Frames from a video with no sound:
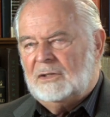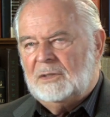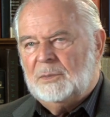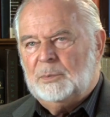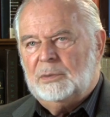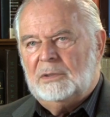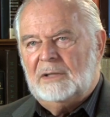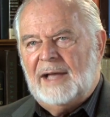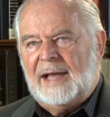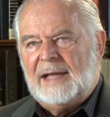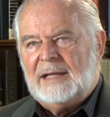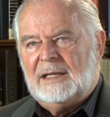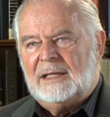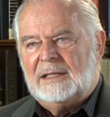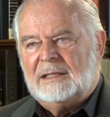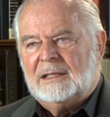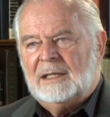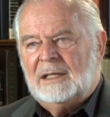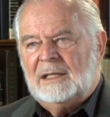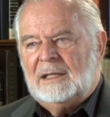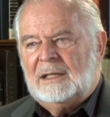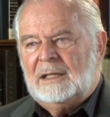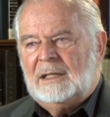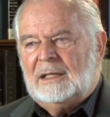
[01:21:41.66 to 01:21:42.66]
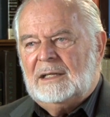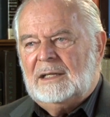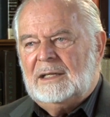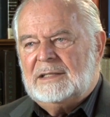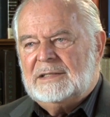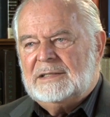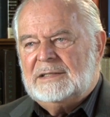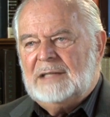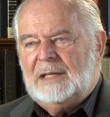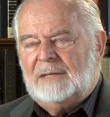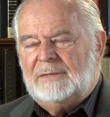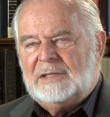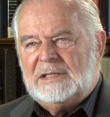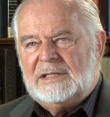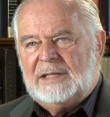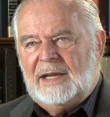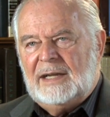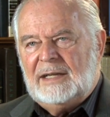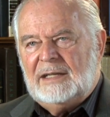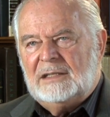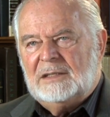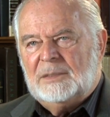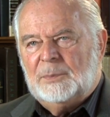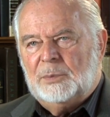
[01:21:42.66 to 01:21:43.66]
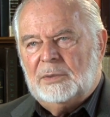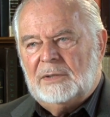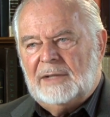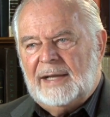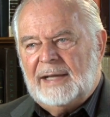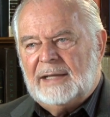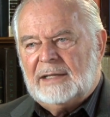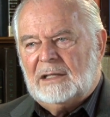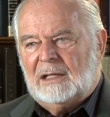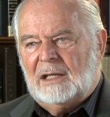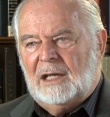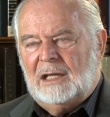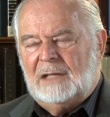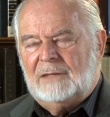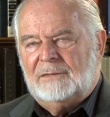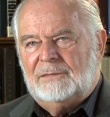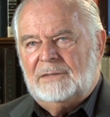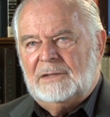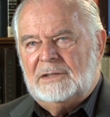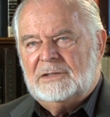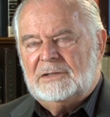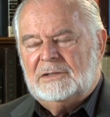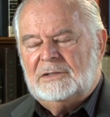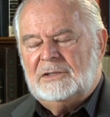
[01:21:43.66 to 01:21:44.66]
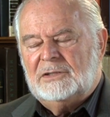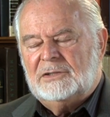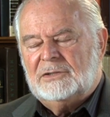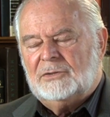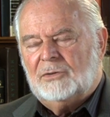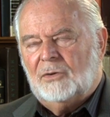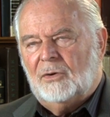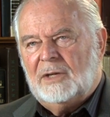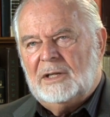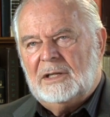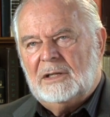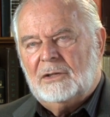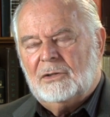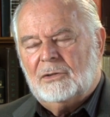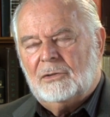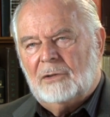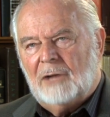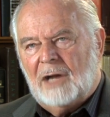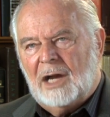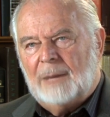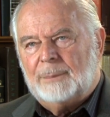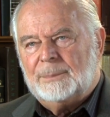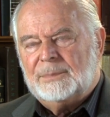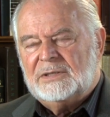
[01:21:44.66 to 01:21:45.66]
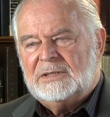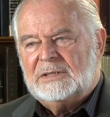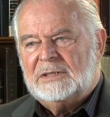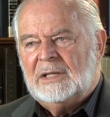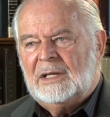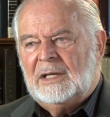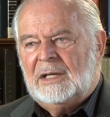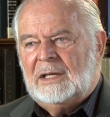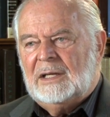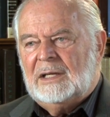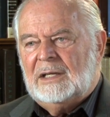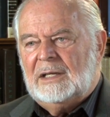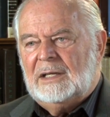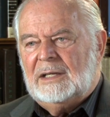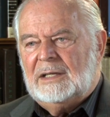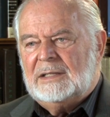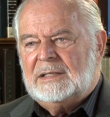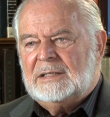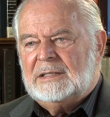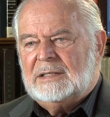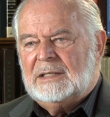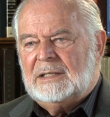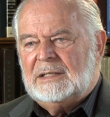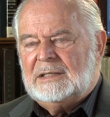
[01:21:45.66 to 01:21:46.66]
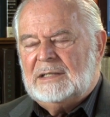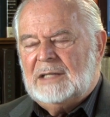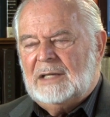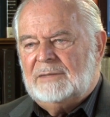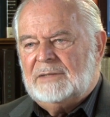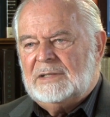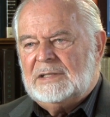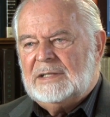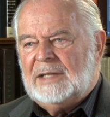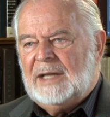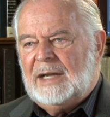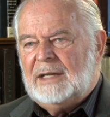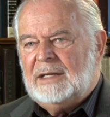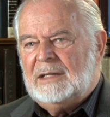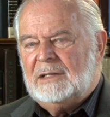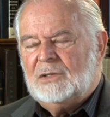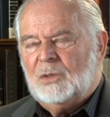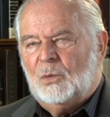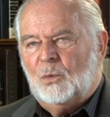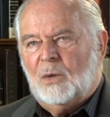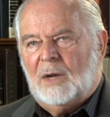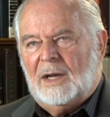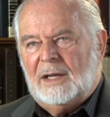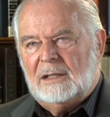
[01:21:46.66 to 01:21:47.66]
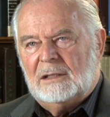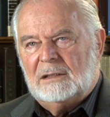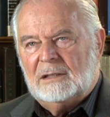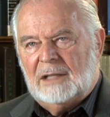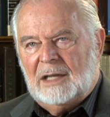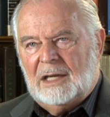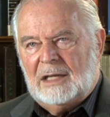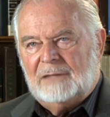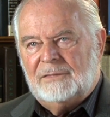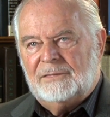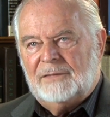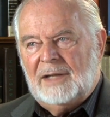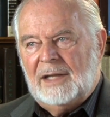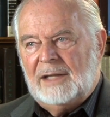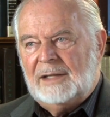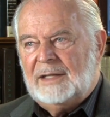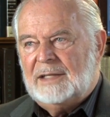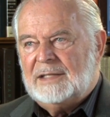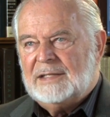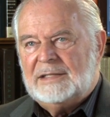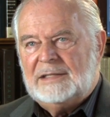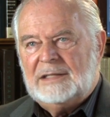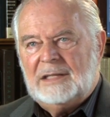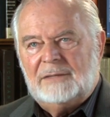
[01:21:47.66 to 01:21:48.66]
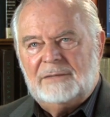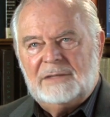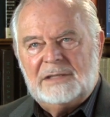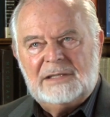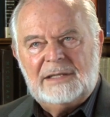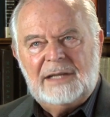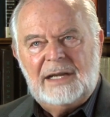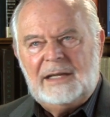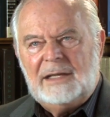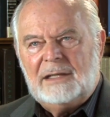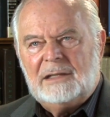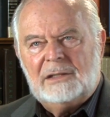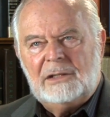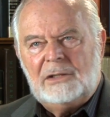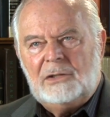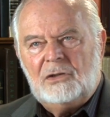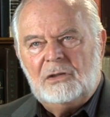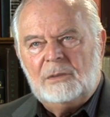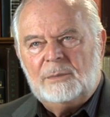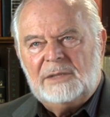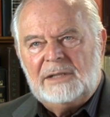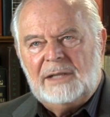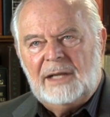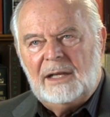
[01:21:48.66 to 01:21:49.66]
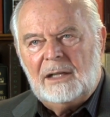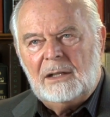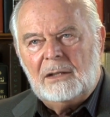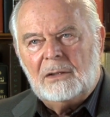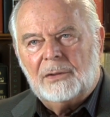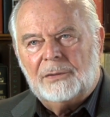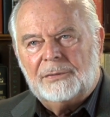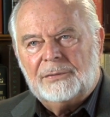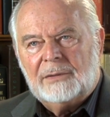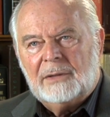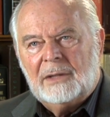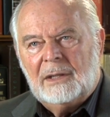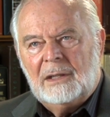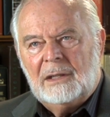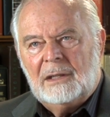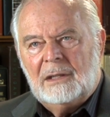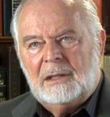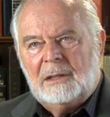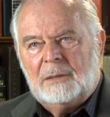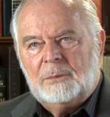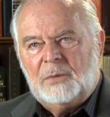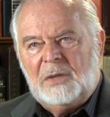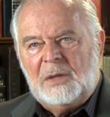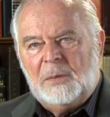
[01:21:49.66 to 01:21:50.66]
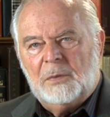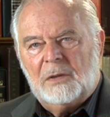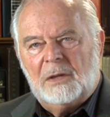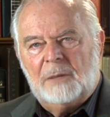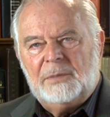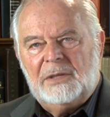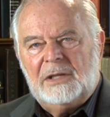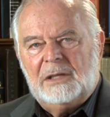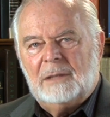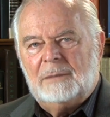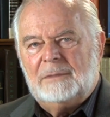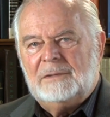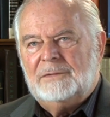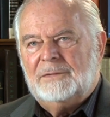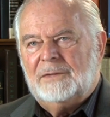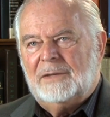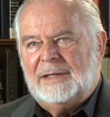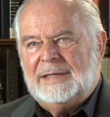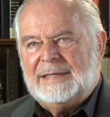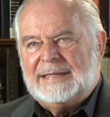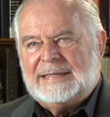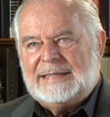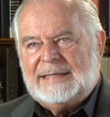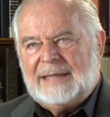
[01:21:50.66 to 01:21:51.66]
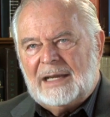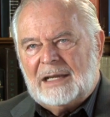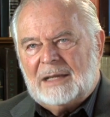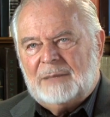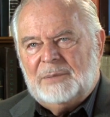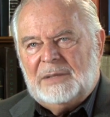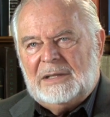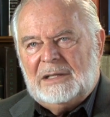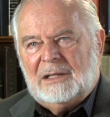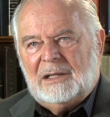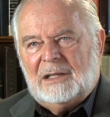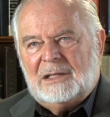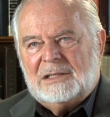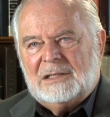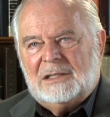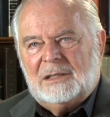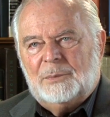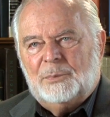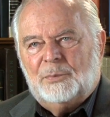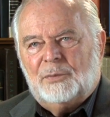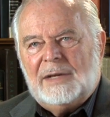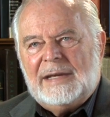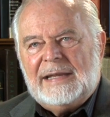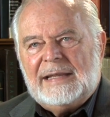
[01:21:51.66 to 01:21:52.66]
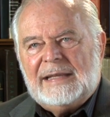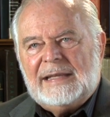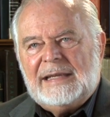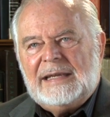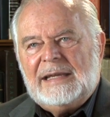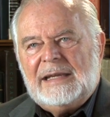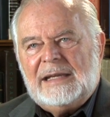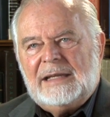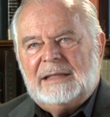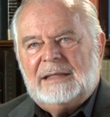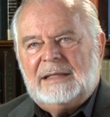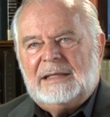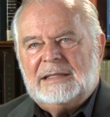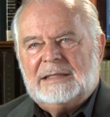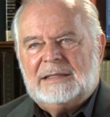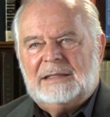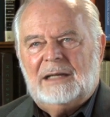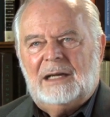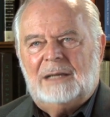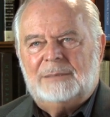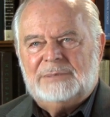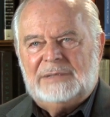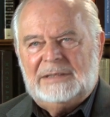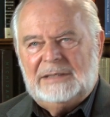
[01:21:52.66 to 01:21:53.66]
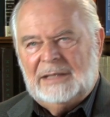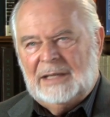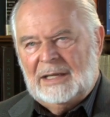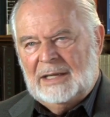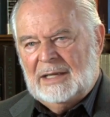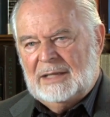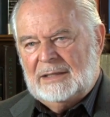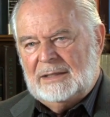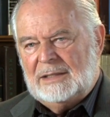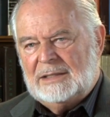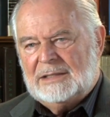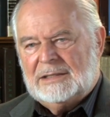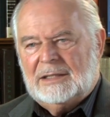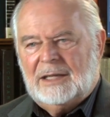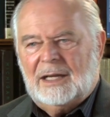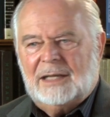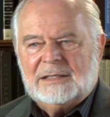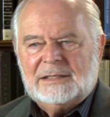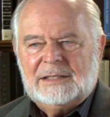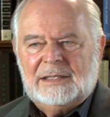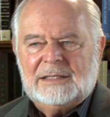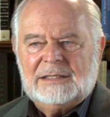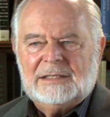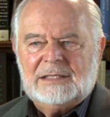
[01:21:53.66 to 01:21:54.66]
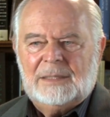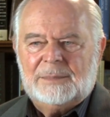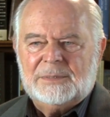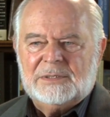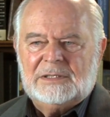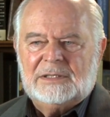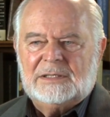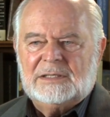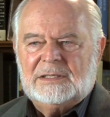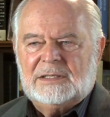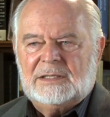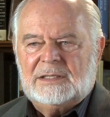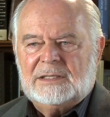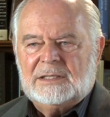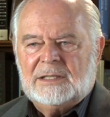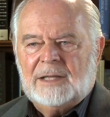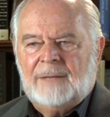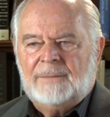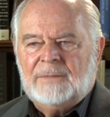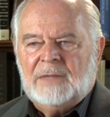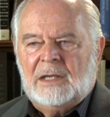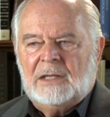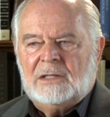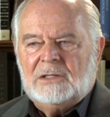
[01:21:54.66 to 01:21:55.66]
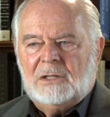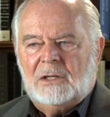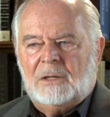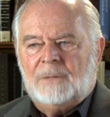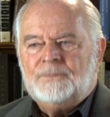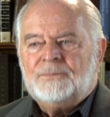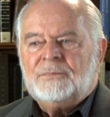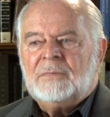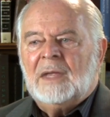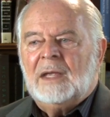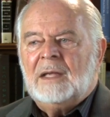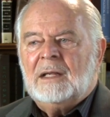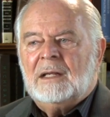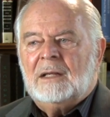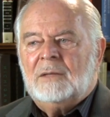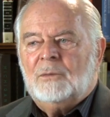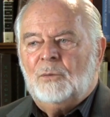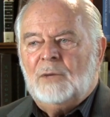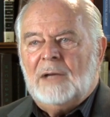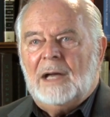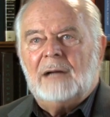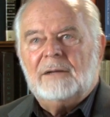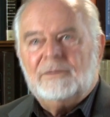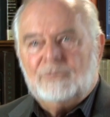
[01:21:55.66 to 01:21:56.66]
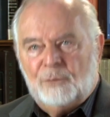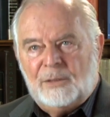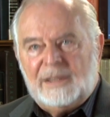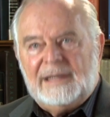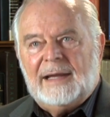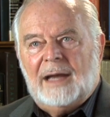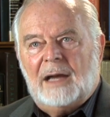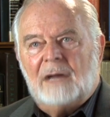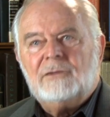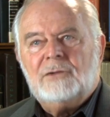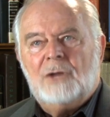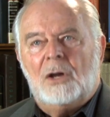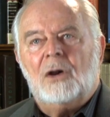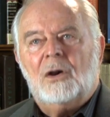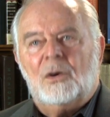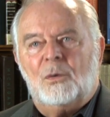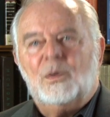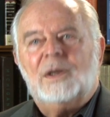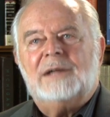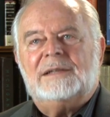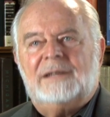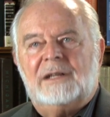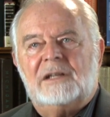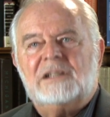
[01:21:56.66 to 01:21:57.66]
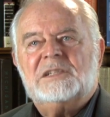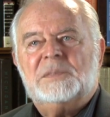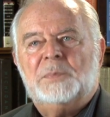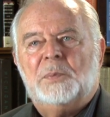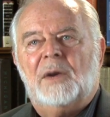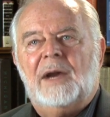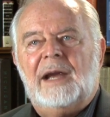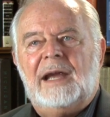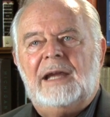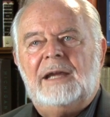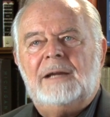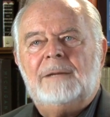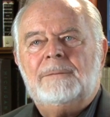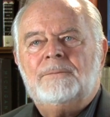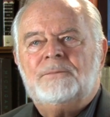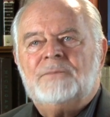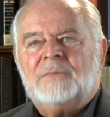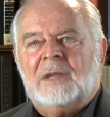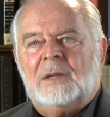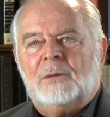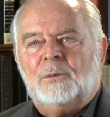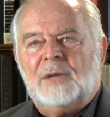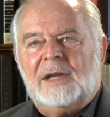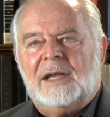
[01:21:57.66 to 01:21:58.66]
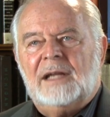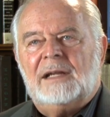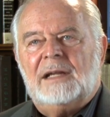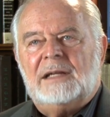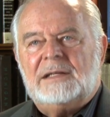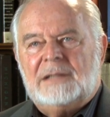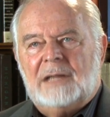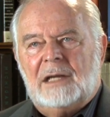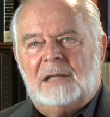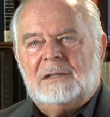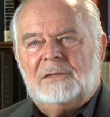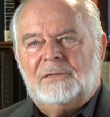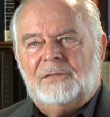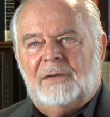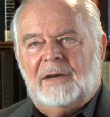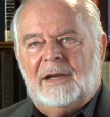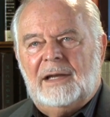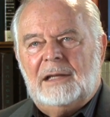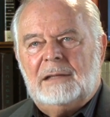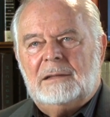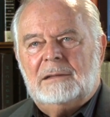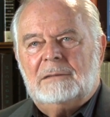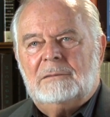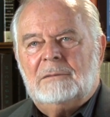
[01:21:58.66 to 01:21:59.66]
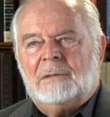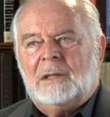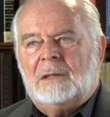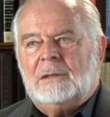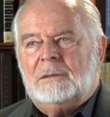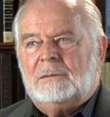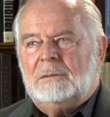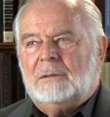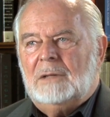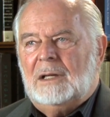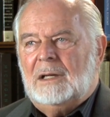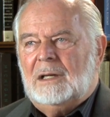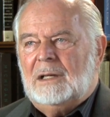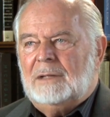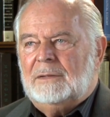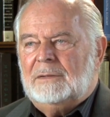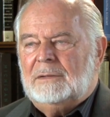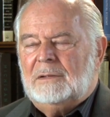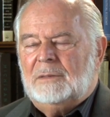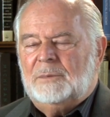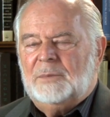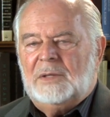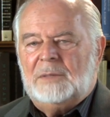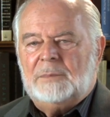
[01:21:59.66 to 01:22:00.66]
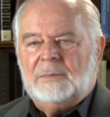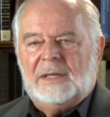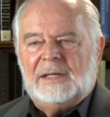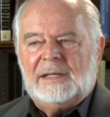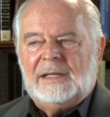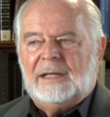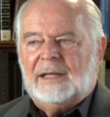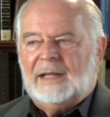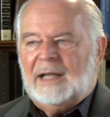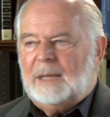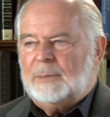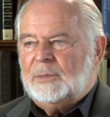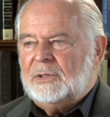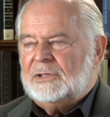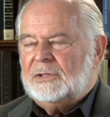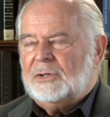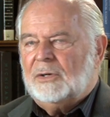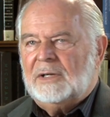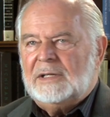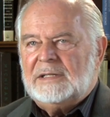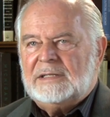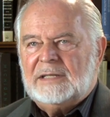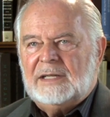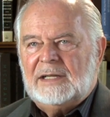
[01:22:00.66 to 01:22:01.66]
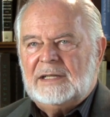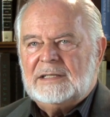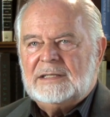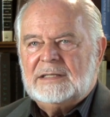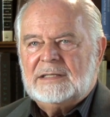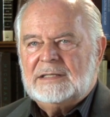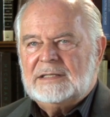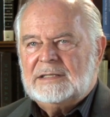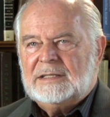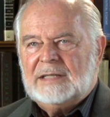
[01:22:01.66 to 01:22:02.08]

planet. It's devastating to plant life. It's destroying crops. It's devastating to wildlife, and it's devastating to human health. People are becoming very sick because they're breathing in these toxic substances. So we now know what they're spraying. We can identify it. There have been many laboratory tests